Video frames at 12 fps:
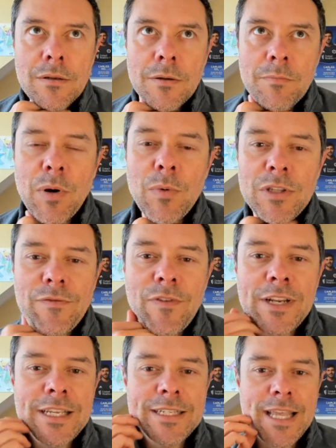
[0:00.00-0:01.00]
But what's
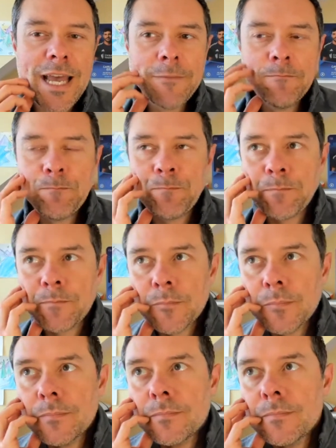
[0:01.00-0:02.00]
funny is that
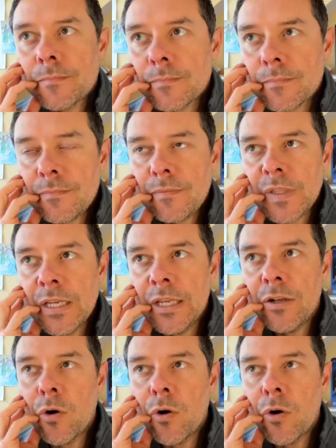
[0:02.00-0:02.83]
it